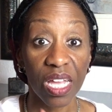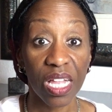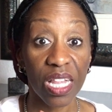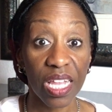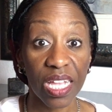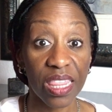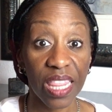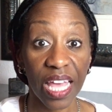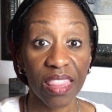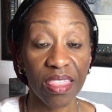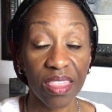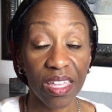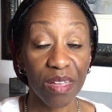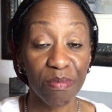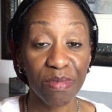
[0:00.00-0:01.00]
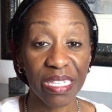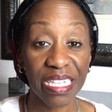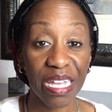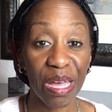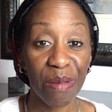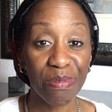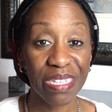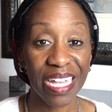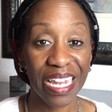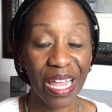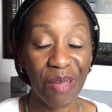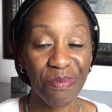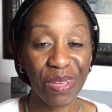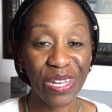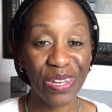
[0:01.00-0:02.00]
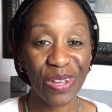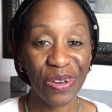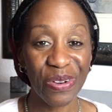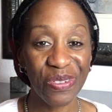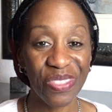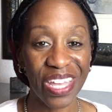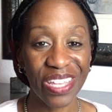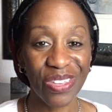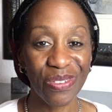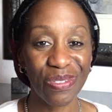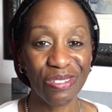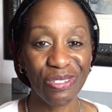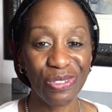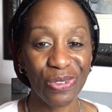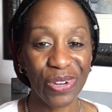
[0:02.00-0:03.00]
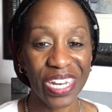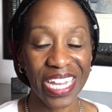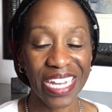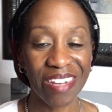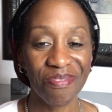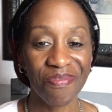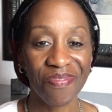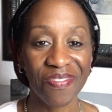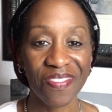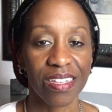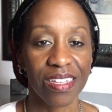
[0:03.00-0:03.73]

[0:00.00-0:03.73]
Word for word: click that thumbs up to let me know that you enjoyed it.